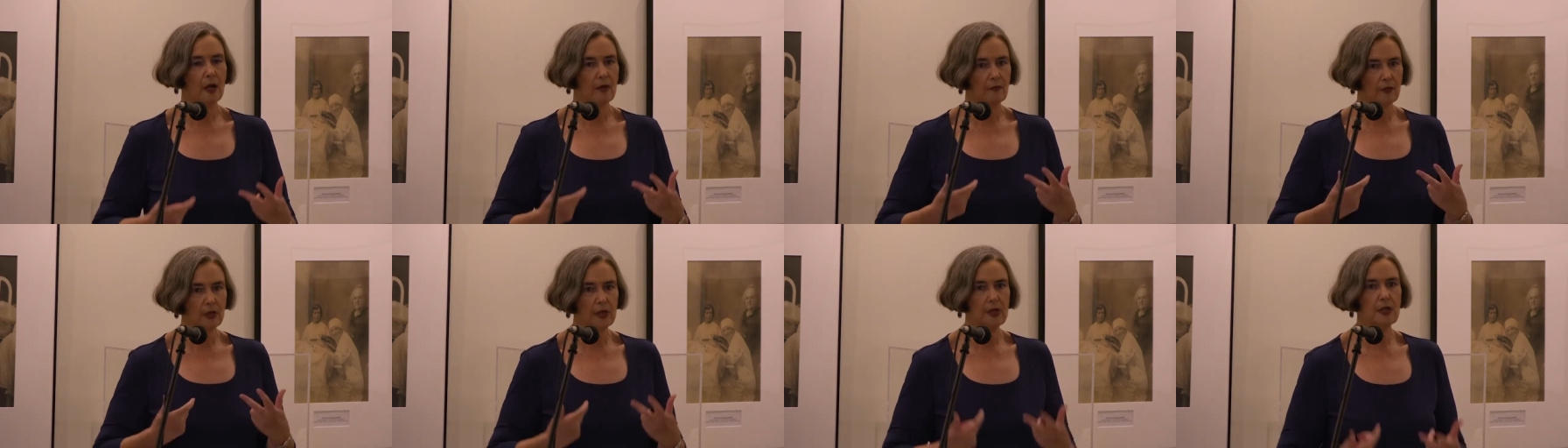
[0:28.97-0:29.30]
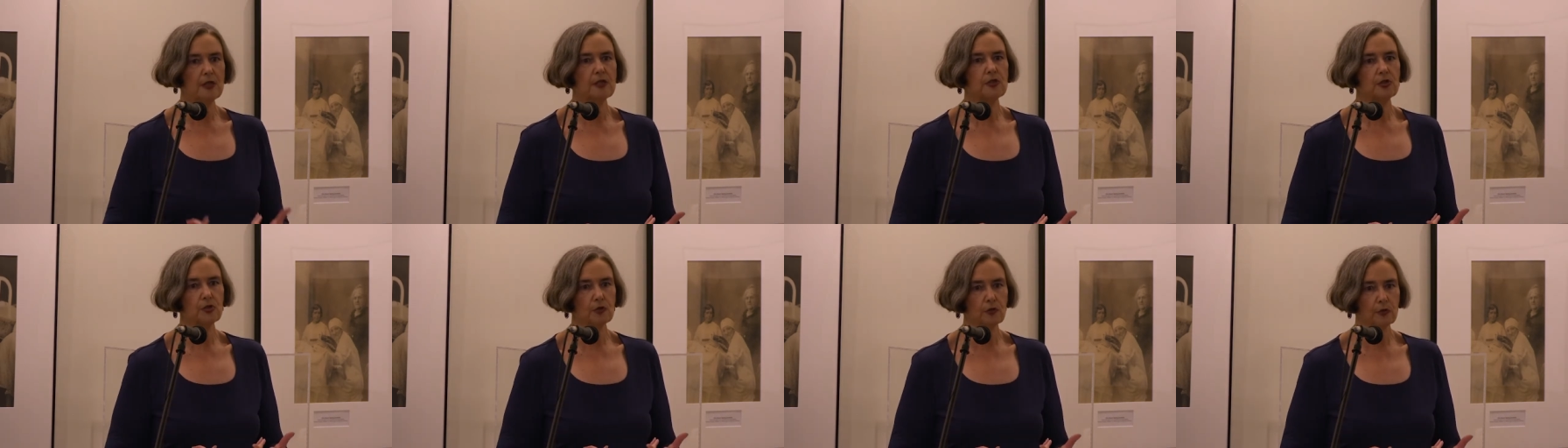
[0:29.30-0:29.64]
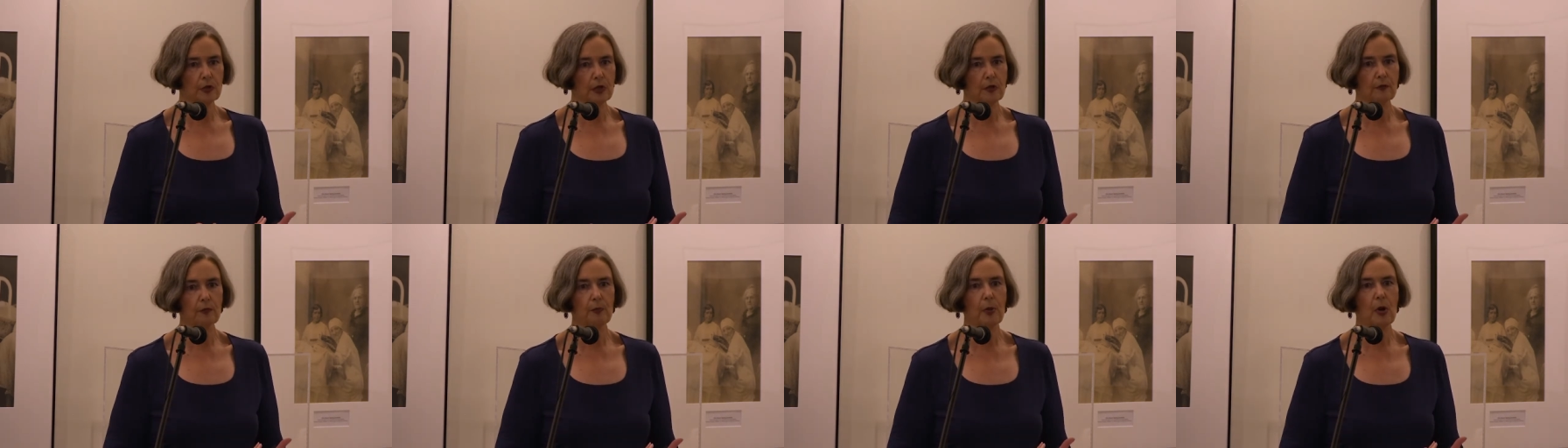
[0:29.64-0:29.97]
of a
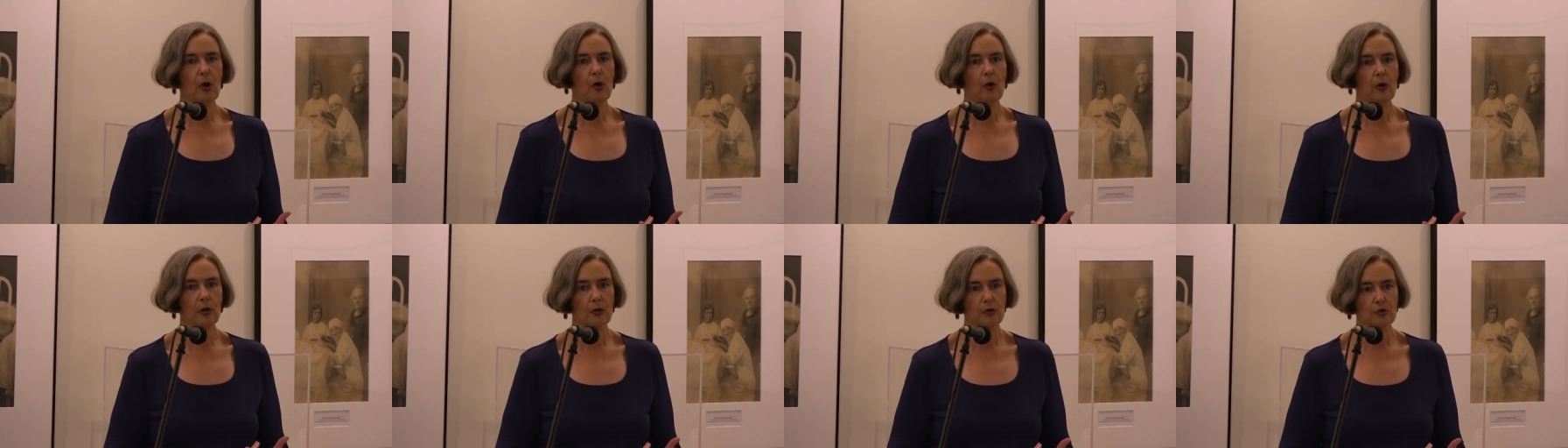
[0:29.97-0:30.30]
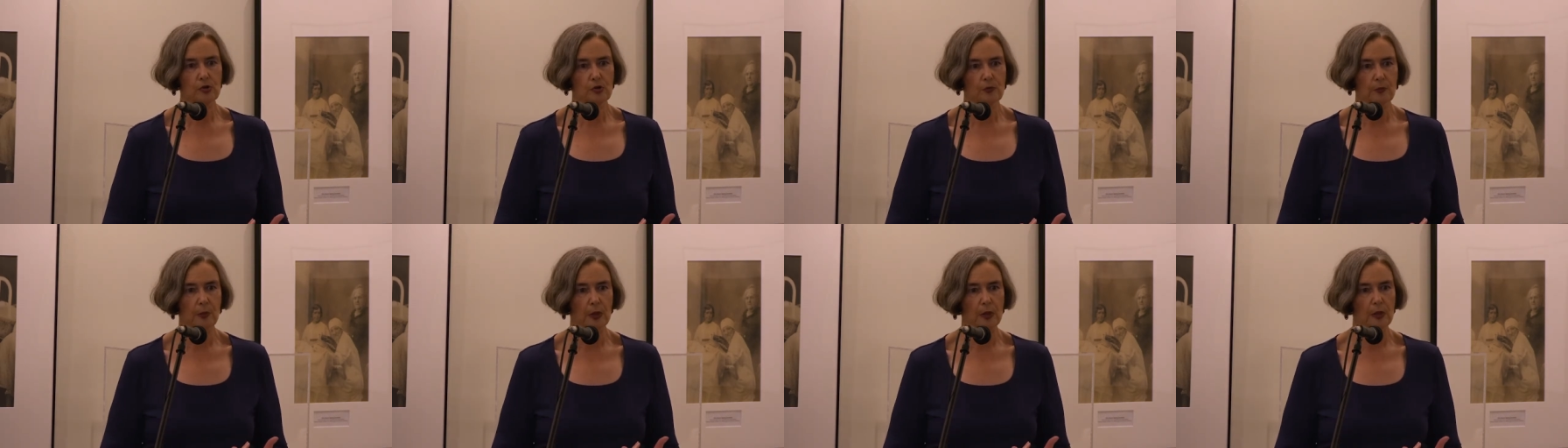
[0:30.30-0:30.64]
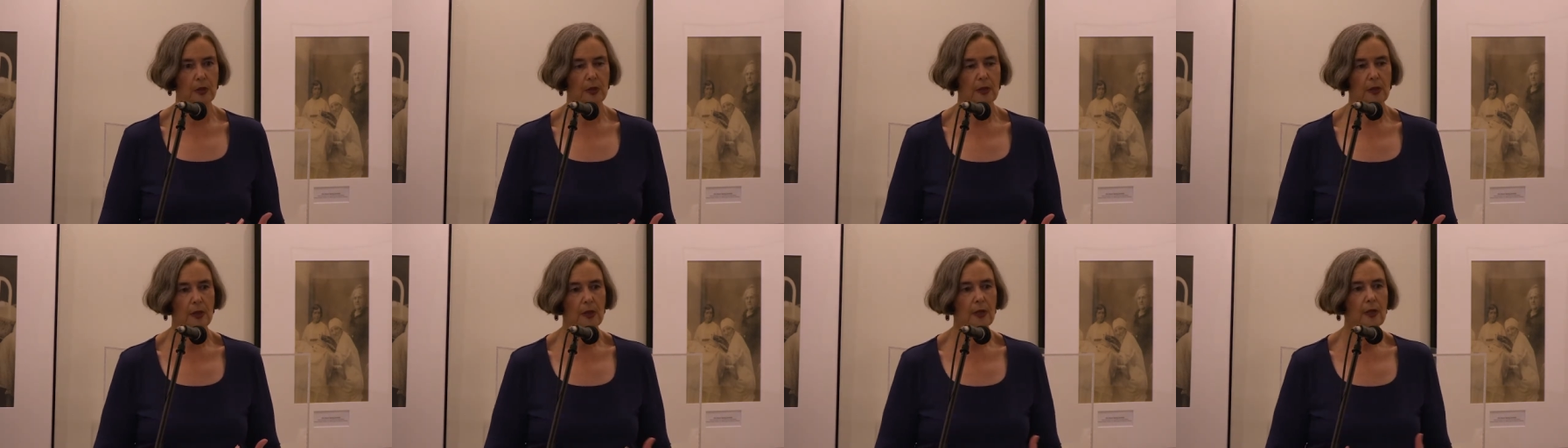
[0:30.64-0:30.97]
history of
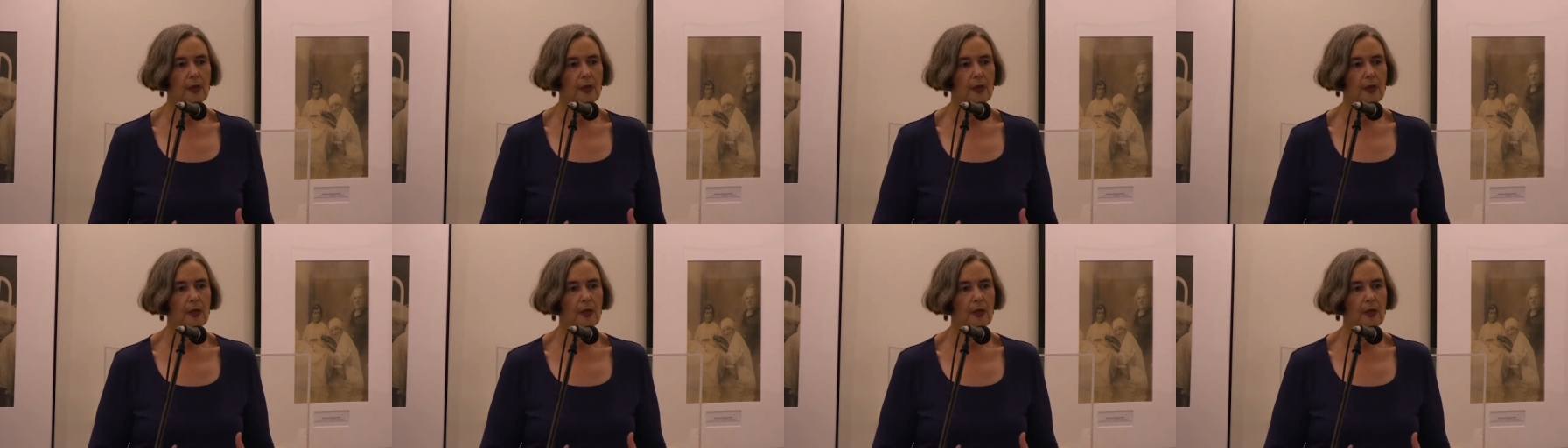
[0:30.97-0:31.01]
Parchman